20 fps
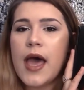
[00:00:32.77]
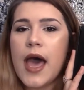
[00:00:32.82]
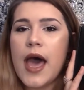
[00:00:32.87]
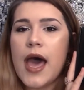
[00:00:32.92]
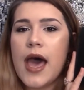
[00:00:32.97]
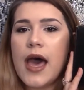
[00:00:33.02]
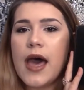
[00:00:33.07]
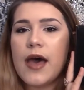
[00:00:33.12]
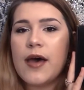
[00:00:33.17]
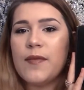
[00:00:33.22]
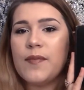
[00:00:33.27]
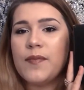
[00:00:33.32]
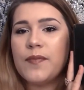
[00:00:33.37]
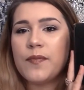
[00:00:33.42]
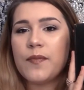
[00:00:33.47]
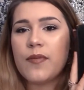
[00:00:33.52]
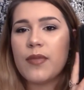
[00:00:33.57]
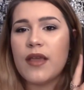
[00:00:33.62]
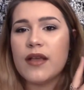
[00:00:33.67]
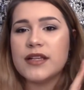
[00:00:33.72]
Um,
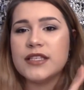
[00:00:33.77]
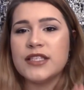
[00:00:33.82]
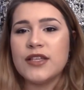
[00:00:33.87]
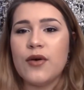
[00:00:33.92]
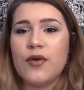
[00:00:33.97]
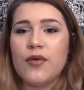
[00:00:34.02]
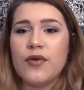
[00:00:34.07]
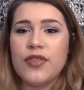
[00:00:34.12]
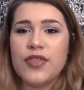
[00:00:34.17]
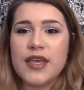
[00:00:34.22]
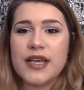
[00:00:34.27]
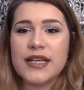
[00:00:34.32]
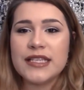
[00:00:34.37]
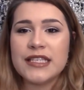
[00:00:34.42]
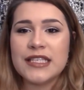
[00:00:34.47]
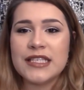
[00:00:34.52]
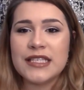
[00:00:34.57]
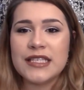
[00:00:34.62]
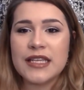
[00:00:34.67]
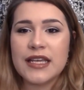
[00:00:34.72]
so
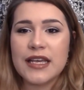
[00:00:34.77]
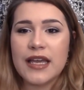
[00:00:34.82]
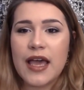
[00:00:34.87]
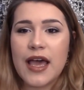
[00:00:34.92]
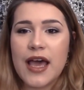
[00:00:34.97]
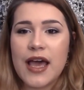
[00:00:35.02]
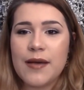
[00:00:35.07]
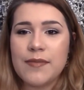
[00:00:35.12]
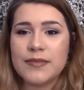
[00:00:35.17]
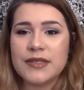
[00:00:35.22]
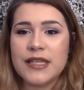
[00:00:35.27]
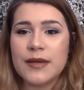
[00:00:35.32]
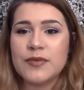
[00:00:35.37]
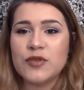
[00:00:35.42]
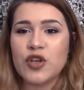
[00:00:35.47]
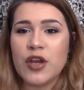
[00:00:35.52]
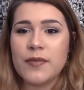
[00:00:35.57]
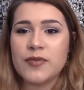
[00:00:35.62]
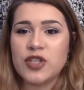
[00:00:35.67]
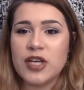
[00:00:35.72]
this um,
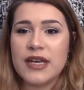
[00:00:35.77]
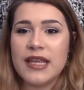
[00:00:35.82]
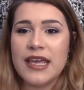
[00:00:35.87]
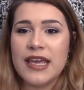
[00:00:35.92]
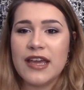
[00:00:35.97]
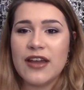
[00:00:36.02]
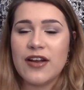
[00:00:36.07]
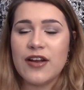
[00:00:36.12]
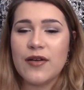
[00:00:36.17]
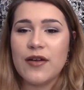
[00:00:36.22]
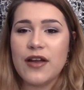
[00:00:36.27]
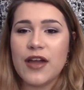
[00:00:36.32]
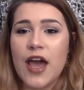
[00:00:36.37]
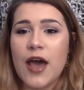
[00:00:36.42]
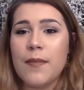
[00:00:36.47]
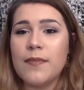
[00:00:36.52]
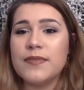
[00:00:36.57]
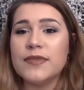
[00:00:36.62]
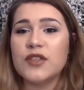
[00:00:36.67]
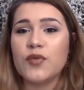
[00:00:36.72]
subscription here
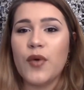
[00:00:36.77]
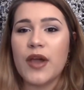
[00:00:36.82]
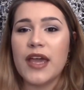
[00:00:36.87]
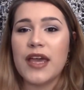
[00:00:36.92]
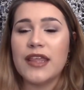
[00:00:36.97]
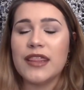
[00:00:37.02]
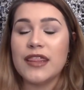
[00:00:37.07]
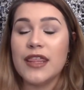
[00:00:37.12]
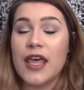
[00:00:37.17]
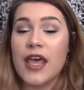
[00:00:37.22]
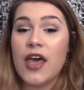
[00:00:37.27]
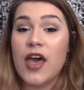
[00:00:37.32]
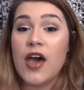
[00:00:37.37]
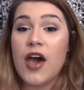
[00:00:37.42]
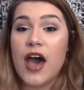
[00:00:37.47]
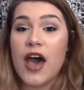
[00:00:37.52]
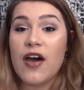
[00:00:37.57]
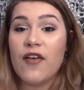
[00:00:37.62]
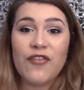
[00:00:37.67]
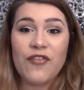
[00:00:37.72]
comes with
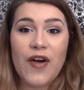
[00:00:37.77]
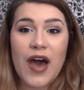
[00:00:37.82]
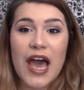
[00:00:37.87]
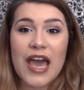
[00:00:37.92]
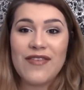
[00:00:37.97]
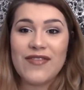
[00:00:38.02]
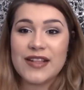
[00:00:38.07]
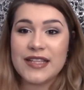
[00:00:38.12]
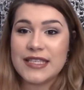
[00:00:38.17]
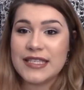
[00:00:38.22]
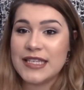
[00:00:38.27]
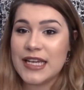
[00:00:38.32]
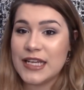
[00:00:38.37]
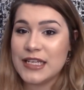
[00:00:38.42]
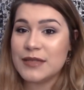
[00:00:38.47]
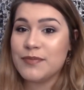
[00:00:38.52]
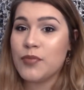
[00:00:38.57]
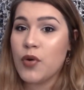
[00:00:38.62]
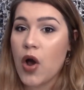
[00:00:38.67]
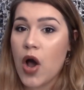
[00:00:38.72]
uh, five and
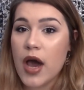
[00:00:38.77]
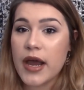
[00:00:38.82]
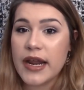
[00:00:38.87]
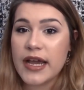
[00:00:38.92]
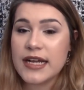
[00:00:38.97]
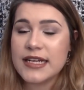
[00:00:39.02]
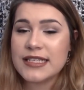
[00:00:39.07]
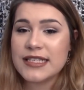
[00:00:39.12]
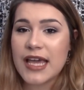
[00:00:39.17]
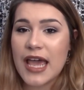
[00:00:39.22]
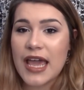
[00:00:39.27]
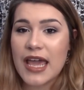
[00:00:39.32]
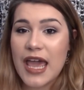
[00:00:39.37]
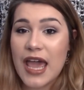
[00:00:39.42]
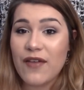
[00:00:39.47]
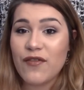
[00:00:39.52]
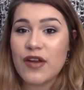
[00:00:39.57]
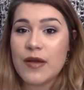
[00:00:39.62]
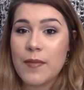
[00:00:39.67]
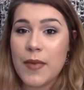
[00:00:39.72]
six products
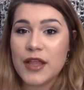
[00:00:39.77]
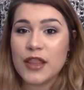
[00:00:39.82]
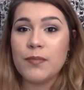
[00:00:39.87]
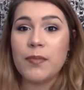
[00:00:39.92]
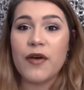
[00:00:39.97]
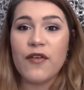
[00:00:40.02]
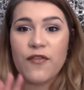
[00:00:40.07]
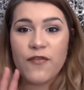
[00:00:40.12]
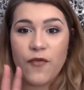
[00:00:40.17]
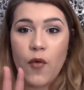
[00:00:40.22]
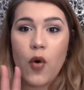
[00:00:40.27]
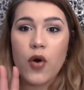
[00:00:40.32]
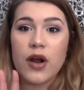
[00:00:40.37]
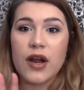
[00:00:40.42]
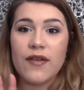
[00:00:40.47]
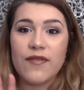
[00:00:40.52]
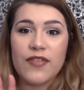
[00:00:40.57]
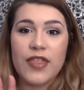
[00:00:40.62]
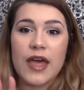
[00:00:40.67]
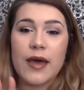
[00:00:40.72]
every month, but
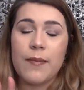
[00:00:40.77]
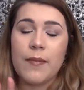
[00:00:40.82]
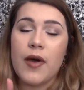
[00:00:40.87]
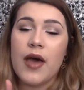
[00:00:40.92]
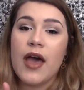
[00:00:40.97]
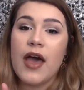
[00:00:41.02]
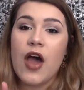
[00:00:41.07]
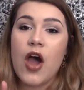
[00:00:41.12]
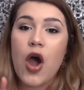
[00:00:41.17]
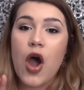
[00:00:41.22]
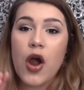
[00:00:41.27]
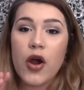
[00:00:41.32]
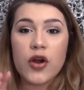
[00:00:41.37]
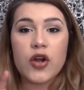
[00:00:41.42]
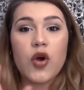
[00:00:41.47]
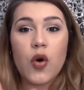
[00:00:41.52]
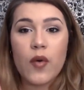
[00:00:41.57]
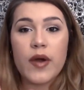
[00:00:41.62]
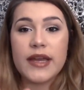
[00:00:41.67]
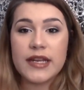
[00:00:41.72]
four of them are
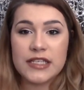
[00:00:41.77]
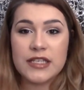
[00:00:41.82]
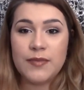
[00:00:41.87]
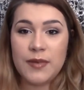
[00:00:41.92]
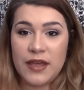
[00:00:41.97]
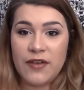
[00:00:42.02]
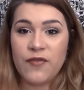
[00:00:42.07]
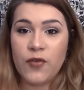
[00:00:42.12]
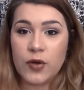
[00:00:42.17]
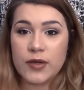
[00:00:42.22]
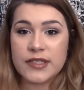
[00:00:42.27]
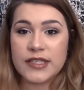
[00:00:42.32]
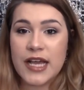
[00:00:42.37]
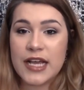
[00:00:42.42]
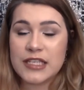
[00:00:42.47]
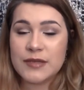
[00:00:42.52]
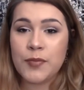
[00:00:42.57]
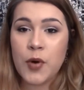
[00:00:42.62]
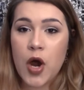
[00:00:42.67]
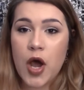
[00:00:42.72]
going to be
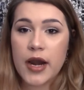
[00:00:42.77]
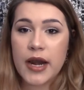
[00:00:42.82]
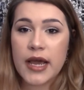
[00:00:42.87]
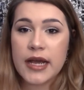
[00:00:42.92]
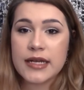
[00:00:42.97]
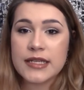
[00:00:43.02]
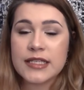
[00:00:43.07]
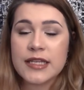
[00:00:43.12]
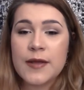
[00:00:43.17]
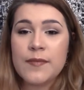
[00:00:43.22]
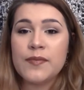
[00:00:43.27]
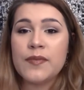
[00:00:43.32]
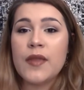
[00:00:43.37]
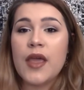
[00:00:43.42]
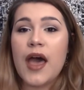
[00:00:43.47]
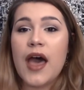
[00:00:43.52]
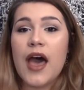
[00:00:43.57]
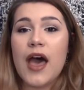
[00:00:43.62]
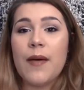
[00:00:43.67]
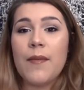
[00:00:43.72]
full-size products.
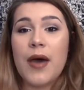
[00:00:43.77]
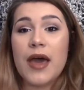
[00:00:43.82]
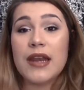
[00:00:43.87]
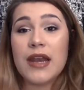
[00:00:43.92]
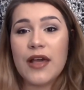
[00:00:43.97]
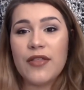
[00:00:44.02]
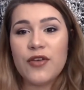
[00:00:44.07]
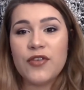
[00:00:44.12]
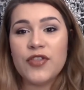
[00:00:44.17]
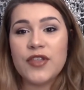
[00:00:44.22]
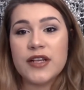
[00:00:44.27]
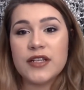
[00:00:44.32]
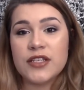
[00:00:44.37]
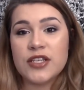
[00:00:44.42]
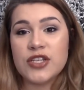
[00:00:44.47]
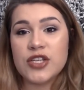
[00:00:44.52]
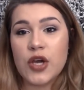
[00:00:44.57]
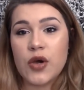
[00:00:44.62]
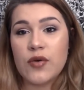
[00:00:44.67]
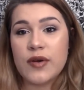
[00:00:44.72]
Um, another thing
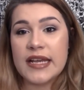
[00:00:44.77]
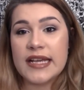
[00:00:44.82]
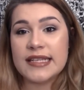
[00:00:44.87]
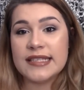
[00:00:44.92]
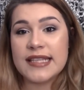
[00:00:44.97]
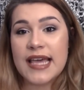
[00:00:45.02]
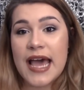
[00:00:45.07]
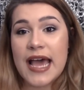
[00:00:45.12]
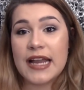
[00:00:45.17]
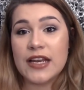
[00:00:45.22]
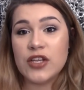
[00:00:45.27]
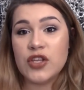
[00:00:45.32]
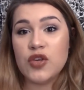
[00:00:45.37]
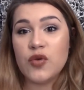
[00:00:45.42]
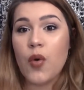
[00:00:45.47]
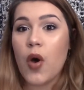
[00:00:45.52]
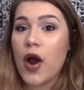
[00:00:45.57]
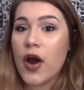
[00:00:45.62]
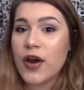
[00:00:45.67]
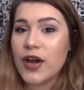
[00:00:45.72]
to note is that
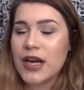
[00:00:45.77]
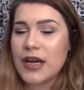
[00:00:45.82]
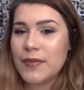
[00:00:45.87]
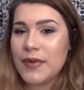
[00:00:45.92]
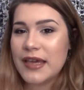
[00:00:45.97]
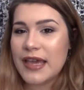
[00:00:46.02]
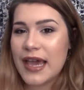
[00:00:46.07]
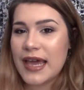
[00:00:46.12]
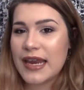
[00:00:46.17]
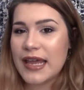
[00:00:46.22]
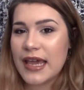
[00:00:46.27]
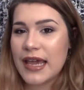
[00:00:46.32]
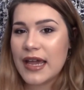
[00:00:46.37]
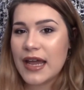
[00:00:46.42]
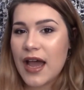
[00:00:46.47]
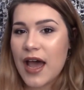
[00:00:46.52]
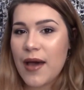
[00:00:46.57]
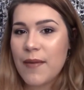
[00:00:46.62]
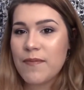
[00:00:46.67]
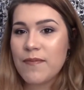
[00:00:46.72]
you are going to be
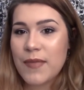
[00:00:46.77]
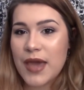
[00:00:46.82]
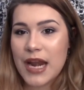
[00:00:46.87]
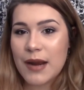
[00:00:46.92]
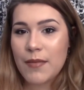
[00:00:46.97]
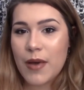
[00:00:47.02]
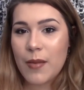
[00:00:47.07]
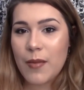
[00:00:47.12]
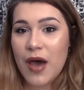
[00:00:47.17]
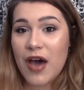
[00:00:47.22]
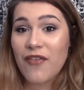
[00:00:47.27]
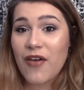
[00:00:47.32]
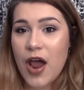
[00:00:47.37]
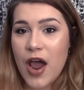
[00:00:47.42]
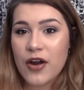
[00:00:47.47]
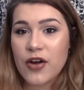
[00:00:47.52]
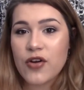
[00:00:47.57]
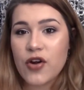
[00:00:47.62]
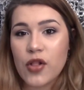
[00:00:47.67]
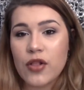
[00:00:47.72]
getting a minimum of
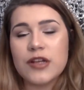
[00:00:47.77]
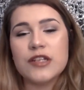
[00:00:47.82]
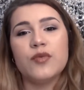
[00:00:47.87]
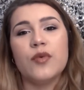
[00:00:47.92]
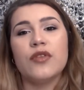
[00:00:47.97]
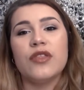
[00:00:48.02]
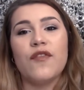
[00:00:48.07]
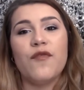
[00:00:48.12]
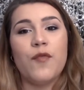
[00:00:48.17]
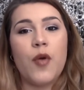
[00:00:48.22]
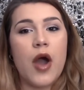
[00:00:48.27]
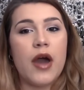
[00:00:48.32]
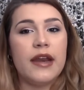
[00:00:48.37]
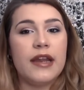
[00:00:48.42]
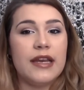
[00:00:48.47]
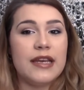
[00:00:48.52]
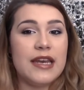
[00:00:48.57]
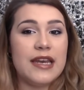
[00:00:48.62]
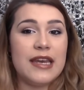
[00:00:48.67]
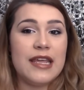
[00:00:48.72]
$100 worth of
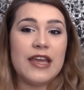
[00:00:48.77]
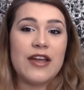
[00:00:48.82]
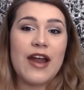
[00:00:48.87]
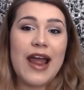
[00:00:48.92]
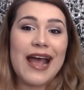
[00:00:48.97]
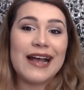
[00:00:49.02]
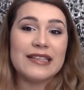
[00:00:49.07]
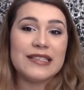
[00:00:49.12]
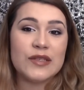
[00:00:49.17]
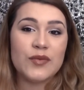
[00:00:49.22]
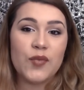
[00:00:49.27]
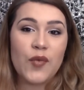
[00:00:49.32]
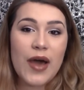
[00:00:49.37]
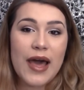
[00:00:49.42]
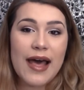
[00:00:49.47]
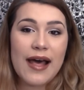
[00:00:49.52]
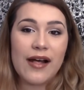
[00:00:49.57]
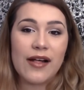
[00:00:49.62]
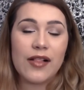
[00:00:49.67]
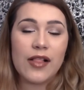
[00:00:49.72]
product in here as
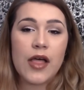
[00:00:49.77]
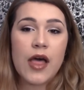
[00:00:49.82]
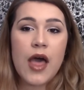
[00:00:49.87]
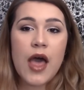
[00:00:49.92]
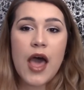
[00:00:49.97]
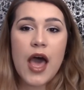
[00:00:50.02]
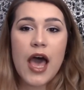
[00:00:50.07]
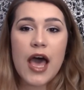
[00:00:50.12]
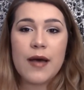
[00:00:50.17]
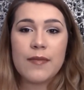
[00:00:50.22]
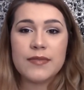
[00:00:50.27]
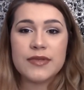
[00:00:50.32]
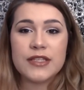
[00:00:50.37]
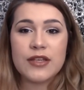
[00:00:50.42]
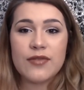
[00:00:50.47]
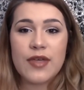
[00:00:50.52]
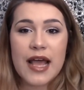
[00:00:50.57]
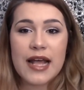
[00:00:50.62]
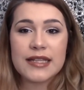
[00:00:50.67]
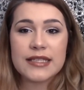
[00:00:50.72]
well. Um,
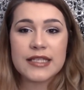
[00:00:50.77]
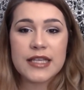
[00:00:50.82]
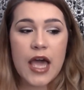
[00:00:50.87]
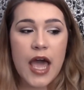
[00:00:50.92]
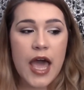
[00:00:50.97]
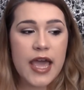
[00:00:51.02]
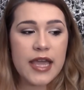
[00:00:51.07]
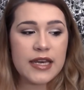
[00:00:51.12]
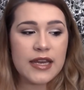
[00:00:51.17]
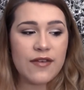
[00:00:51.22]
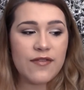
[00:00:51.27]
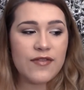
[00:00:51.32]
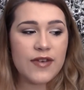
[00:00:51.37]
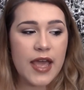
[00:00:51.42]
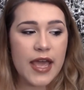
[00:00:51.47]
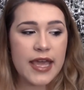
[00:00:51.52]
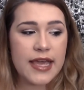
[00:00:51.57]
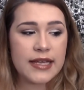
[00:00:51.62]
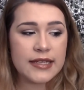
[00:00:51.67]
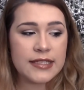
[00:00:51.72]
so that's kind of
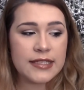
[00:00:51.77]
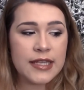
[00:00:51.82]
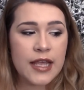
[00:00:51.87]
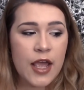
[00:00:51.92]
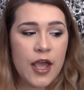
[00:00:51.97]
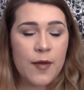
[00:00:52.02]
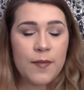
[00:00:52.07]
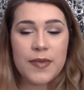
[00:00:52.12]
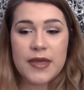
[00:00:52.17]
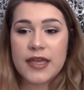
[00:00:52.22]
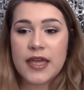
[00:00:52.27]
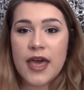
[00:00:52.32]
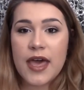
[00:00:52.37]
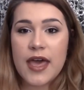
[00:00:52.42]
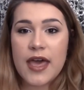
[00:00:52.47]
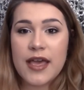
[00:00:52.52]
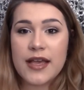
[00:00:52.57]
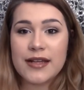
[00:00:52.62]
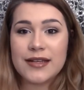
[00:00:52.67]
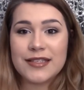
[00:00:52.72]
nice
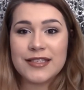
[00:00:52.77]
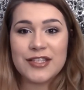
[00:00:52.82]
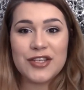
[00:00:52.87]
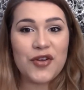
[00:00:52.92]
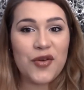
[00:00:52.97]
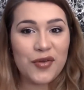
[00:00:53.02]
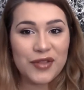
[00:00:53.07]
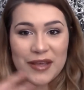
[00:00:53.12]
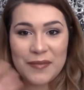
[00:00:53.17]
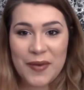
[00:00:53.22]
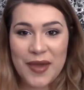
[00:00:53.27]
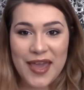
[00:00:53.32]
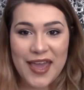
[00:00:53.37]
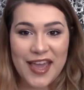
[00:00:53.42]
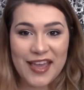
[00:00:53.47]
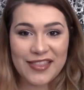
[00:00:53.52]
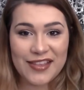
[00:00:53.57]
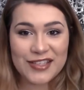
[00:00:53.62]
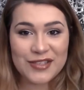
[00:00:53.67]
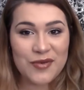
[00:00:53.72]
because you're only
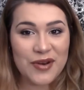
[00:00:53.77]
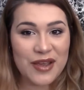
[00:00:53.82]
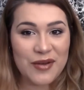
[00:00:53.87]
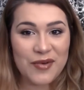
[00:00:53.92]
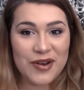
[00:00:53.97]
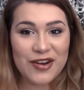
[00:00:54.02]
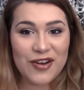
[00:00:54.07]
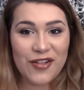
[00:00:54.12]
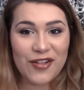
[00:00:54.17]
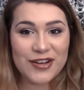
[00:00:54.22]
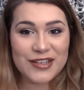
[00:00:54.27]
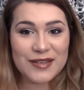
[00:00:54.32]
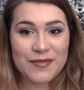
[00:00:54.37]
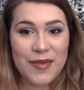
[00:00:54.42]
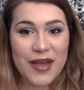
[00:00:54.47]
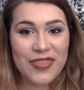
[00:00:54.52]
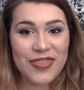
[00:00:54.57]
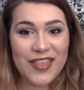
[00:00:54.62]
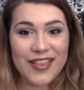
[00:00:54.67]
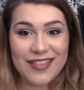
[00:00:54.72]
paying the $21 a
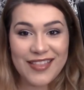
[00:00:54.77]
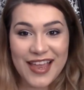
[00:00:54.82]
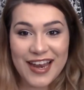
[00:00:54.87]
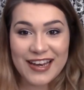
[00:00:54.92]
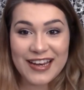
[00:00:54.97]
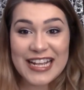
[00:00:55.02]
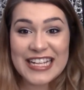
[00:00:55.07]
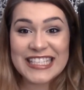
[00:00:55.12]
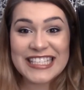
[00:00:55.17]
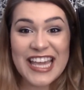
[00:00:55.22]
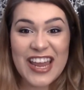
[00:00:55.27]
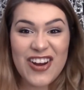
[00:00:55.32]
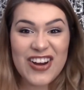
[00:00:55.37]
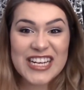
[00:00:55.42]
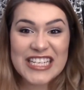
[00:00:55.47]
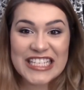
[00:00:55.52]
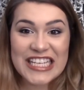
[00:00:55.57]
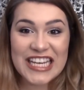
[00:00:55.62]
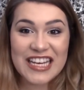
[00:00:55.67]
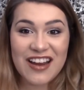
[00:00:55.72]
month and then it's
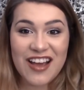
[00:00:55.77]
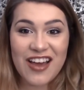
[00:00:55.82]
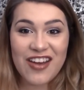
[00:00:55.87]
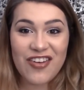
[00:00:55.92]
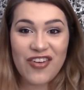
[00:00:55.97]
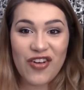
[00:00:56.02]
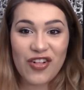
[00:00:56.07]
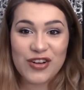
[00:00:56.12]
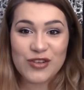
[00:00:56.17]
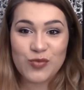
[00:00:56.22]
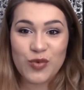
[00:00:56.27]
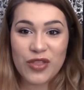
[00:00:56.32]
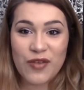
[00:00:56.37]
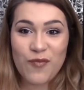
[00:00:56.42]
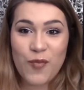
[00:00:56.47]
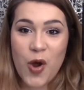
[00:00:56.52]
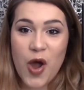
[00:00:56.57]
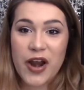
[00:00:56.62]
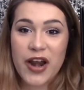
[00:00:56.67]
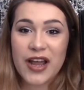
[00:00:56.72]
guaranteed $100 worth
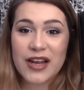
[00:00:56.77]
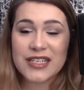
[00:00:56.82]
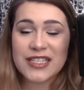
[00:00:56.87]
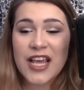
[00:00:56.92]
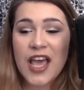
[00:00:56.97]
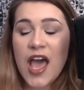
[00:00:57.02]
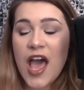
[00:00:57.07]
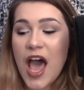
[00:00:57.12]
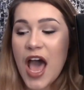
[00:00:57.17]
of product.